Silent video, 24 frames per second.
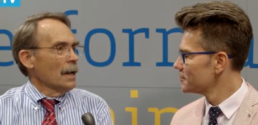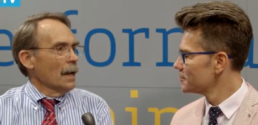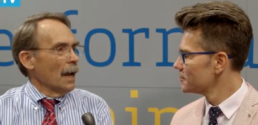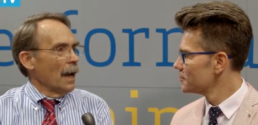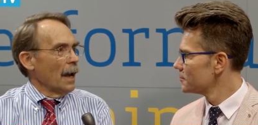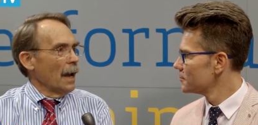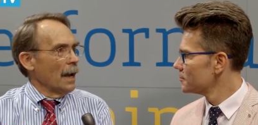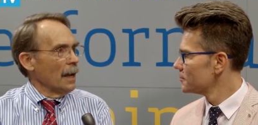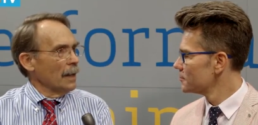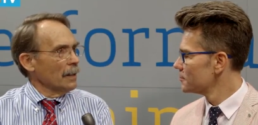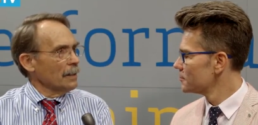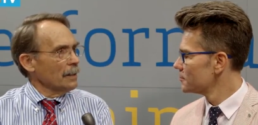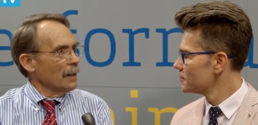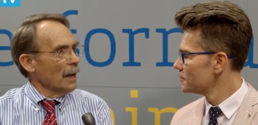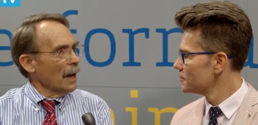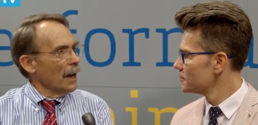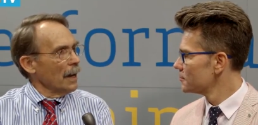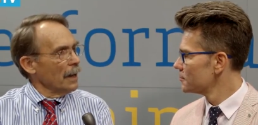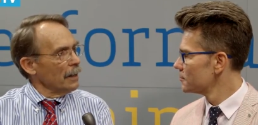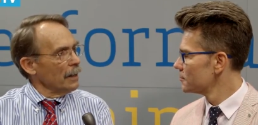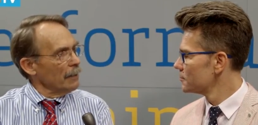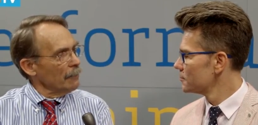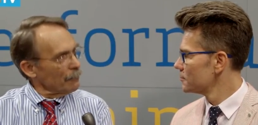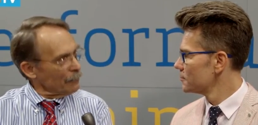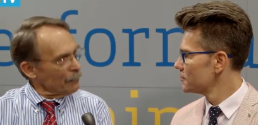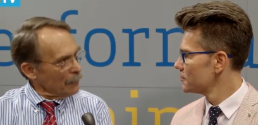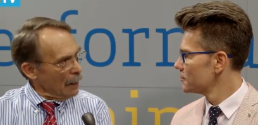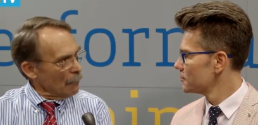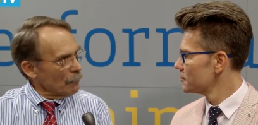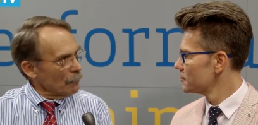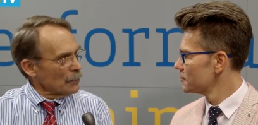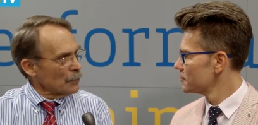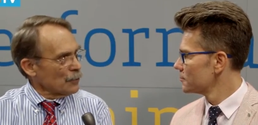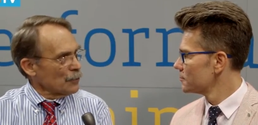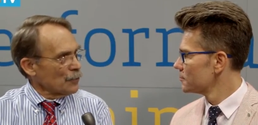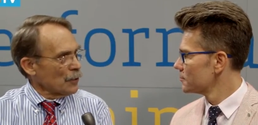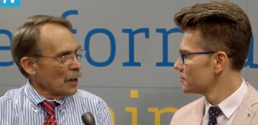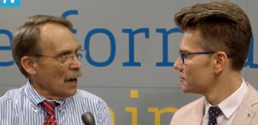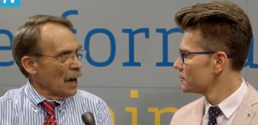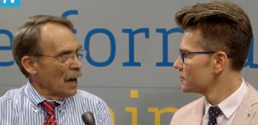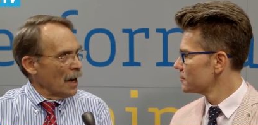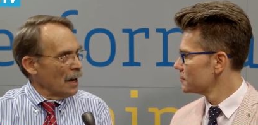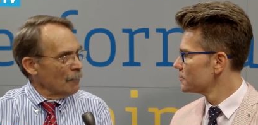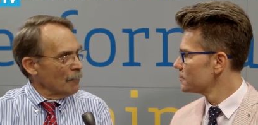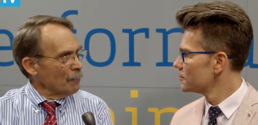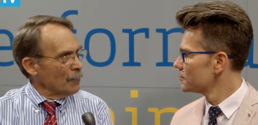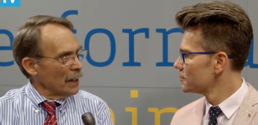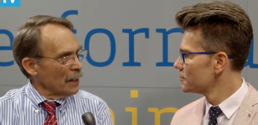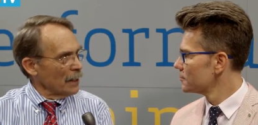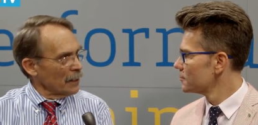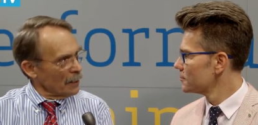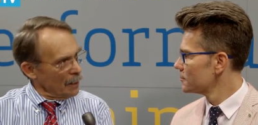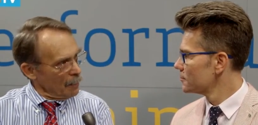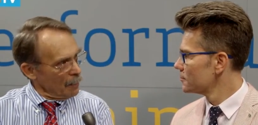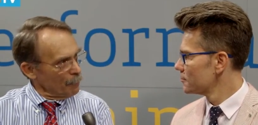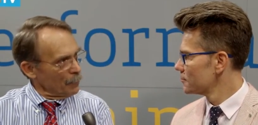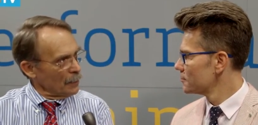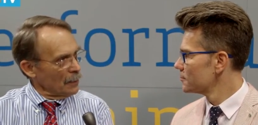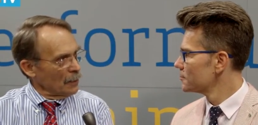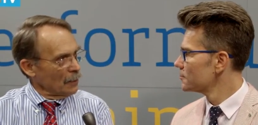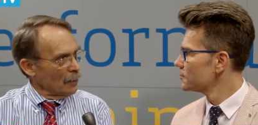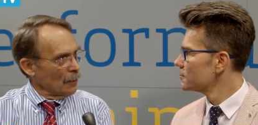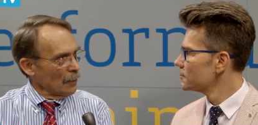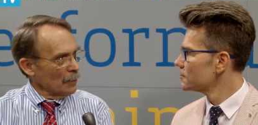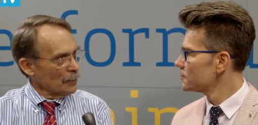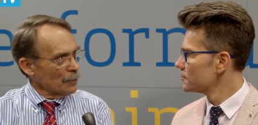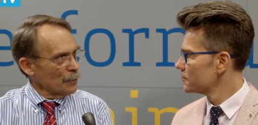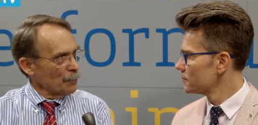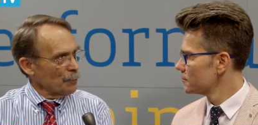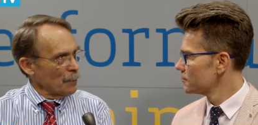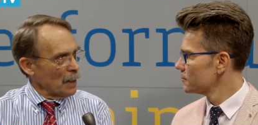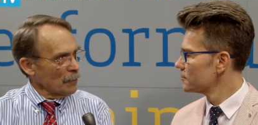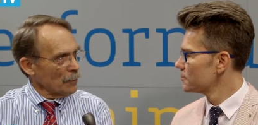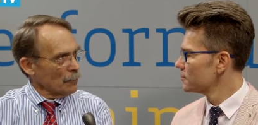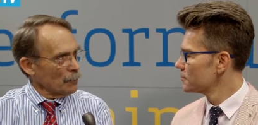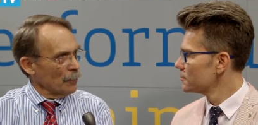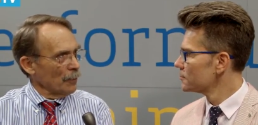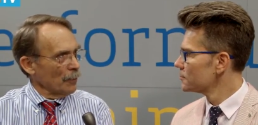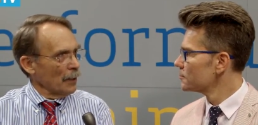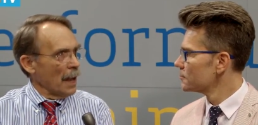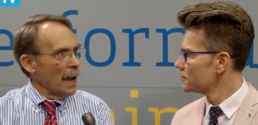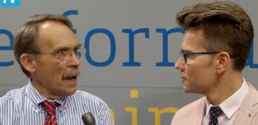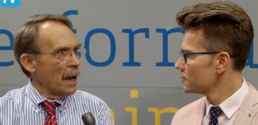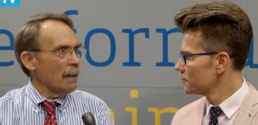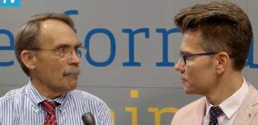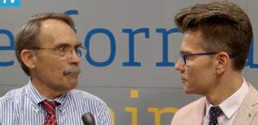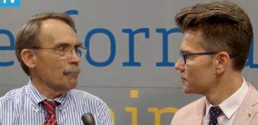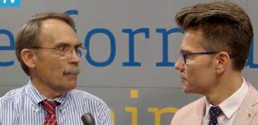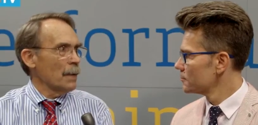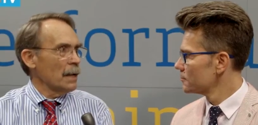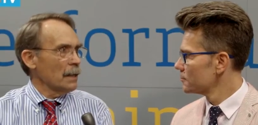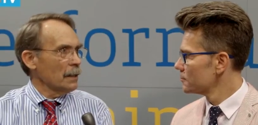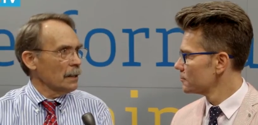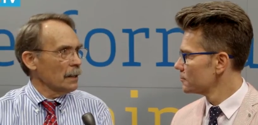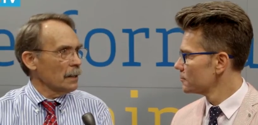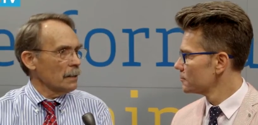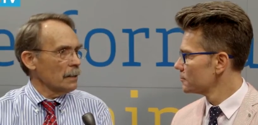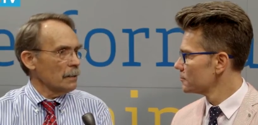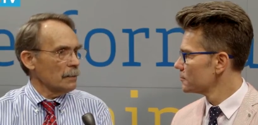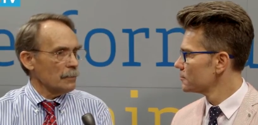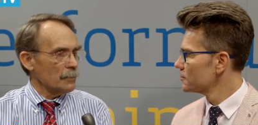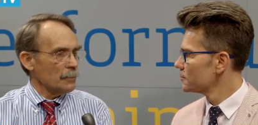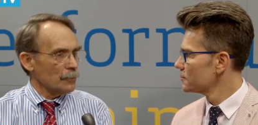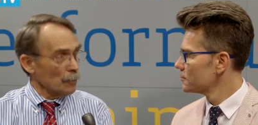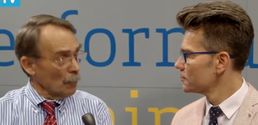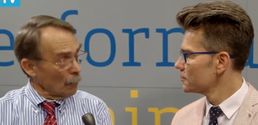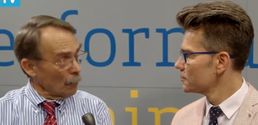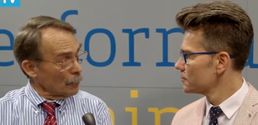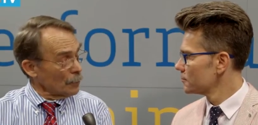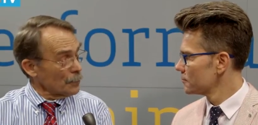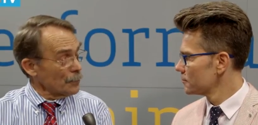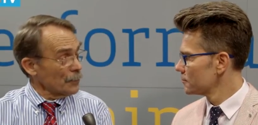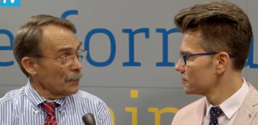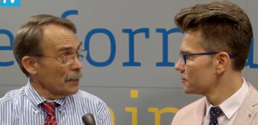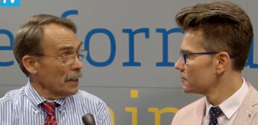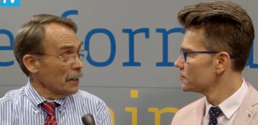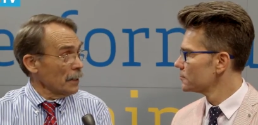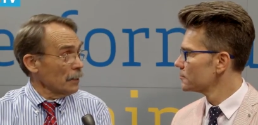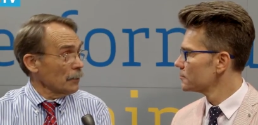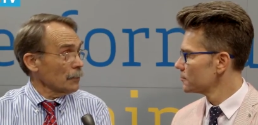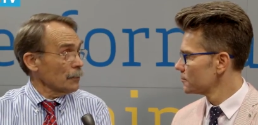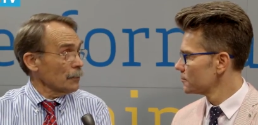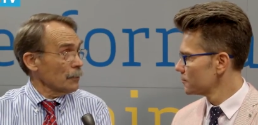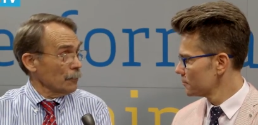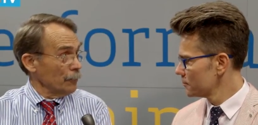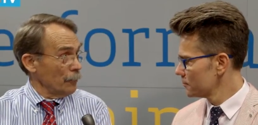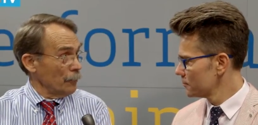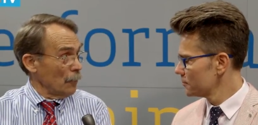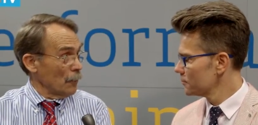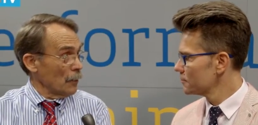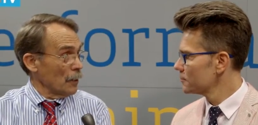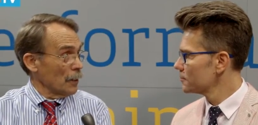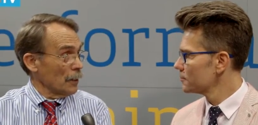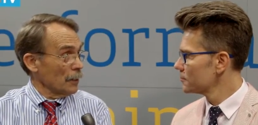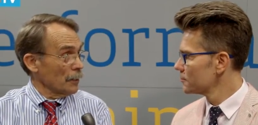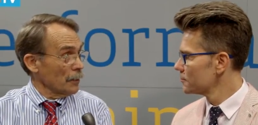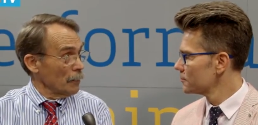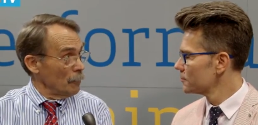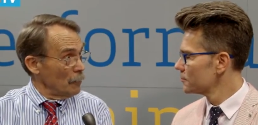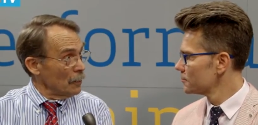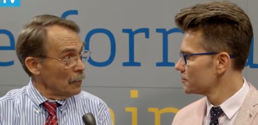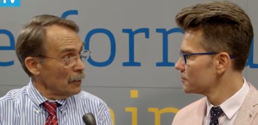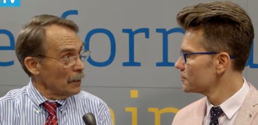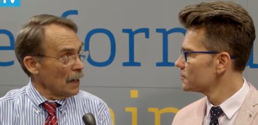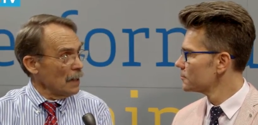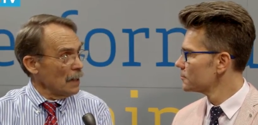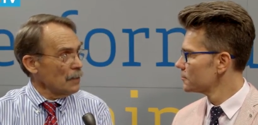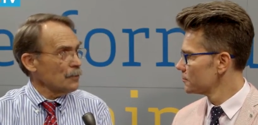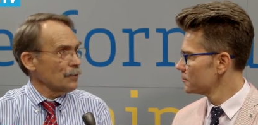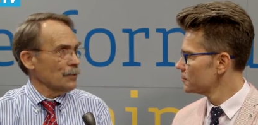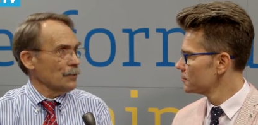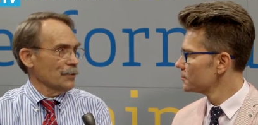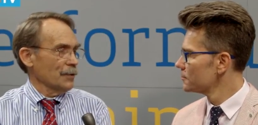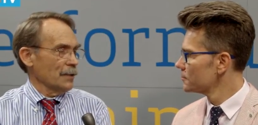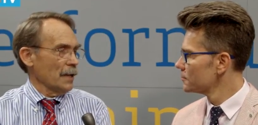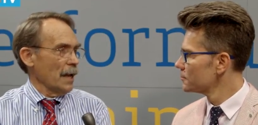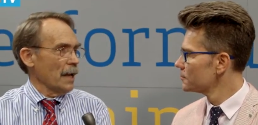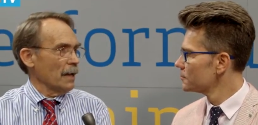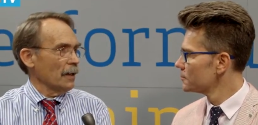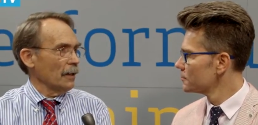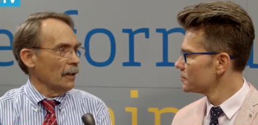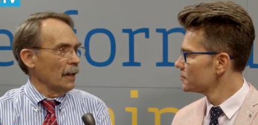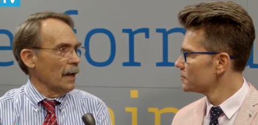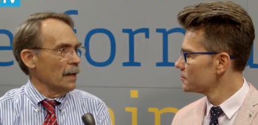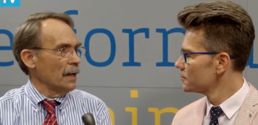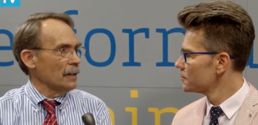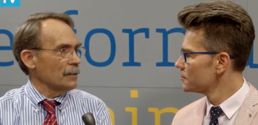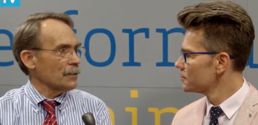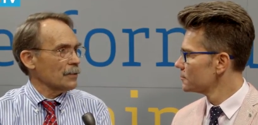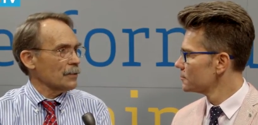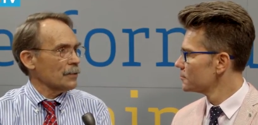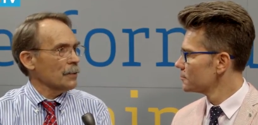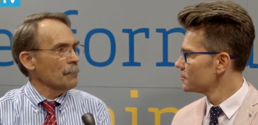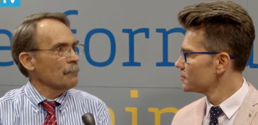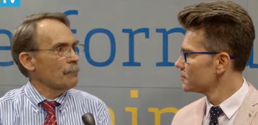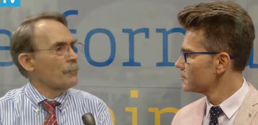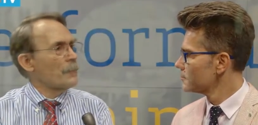Speaker 1: And I found a job at a company called Spectrolab making solar cells for communication satellites.